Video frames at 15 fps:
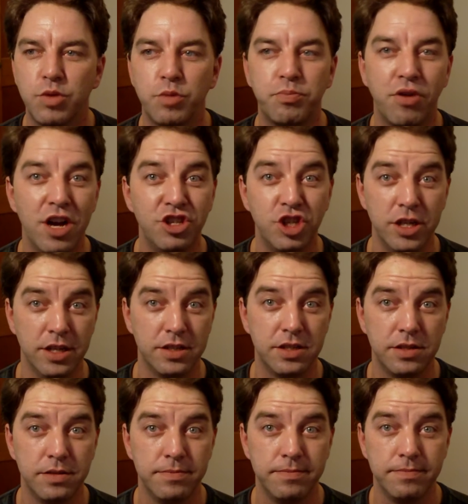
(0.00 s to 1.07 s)
or
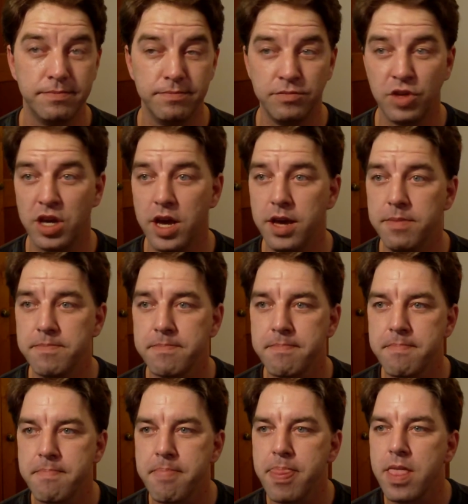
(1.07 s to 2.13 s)
prejudice? Okay?
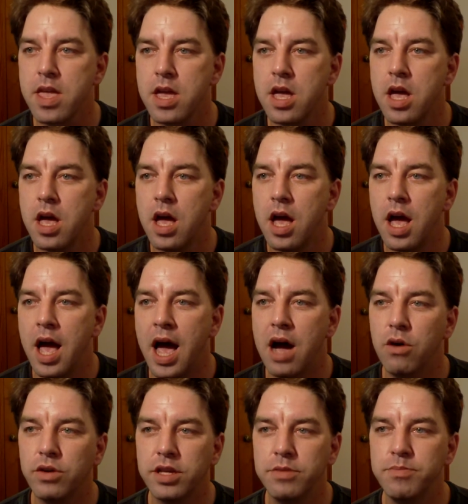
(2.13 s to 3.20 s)

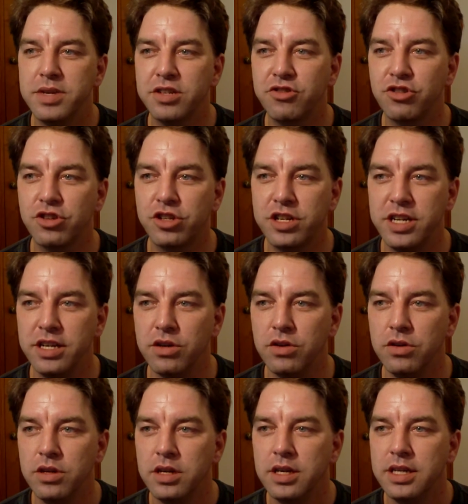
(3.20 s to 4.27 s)
How can Mr.
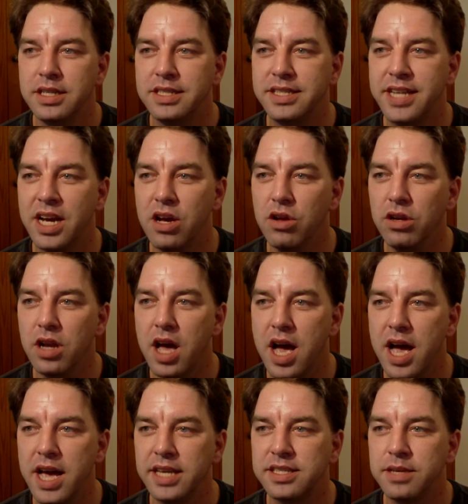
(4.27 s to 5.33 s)
Steele tell
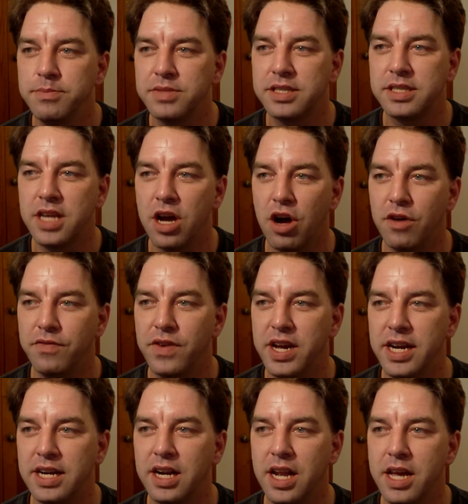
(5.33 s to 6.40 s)
lies himself
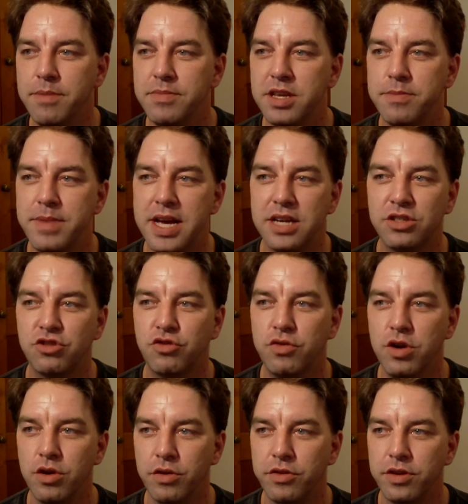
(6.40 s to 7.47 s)
and claim them as
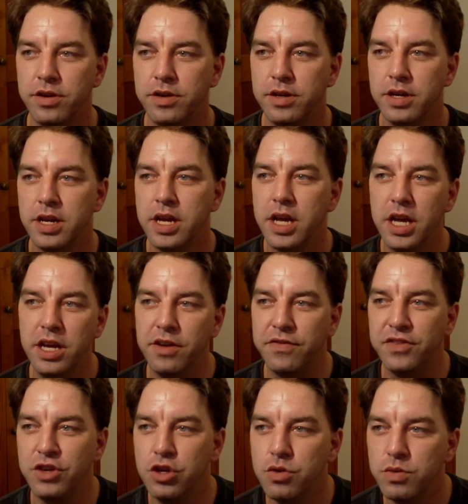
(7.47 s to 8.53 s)
truth?
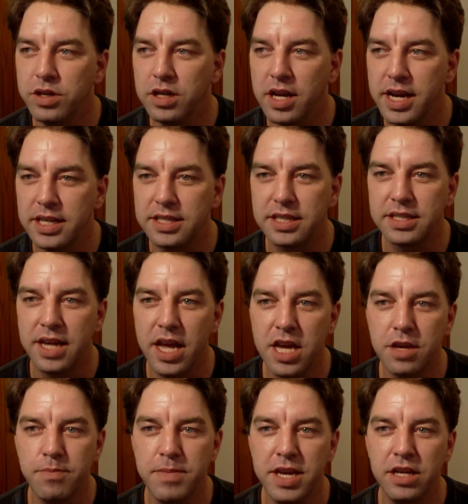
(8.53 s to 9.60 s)
If you would like to
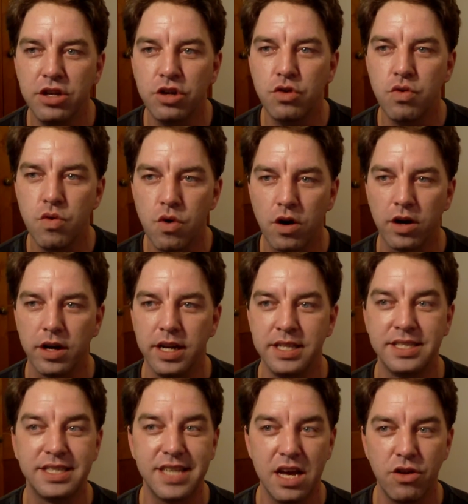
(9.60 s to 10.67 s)
take me to court
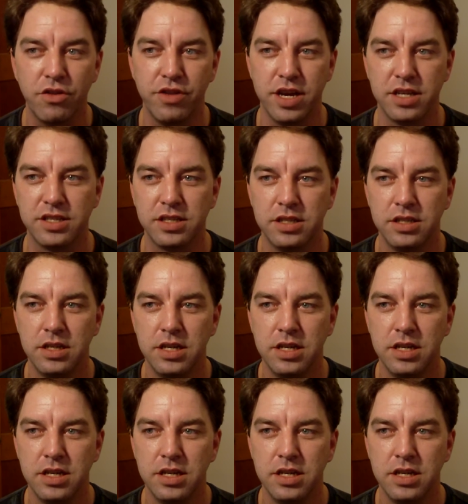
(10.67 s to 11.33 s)
and settle this,